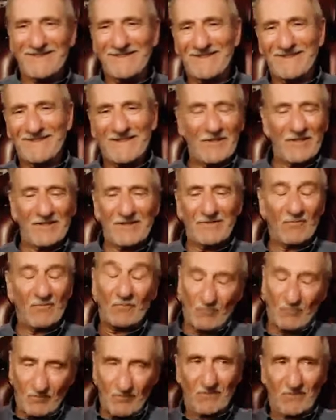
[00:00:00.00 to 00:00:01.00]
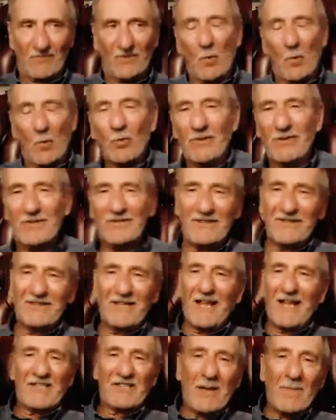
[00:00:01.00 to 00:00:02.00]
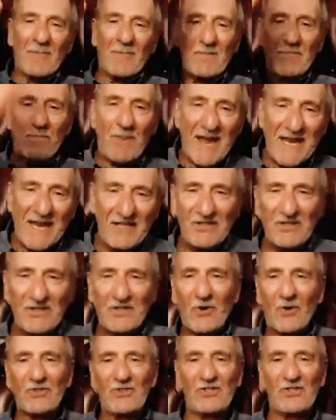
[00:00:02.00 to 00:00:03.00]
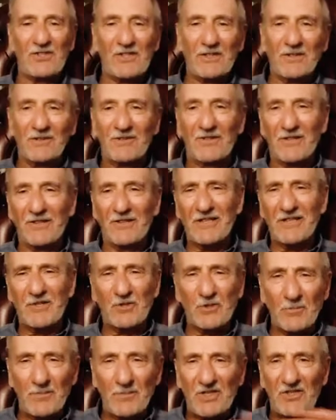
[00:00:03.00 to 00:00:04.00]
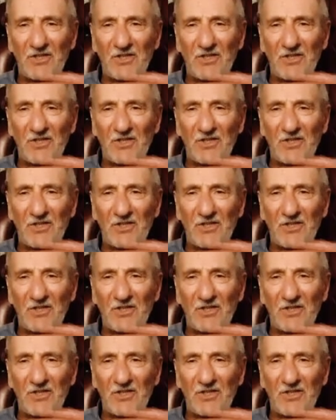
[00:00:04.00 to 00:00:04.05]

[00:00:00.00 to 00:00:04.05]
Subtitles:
you know, all, like something painted on silk, and it should be